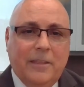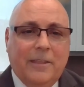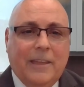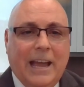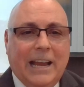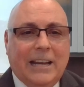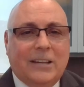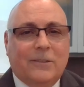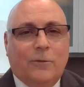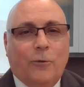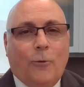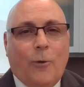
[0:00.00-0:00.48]

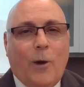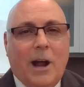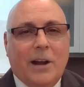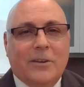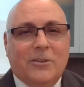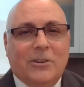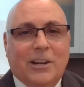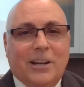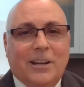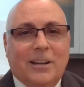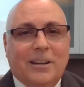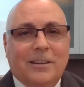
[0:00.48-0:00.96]
Thanks for
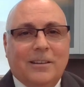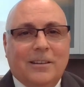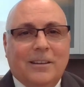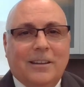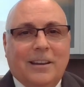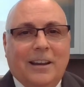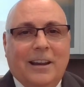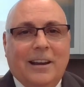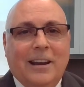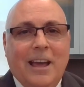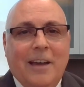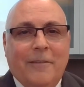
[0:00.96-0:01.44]
watching
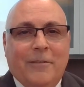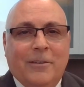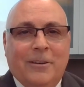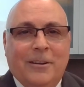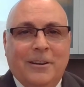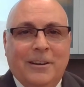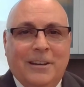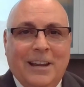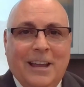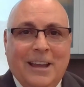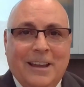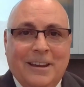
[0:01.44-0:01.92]
and have a
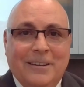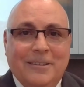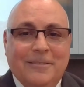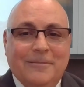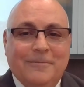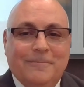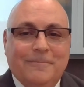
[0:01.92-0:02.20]
good day.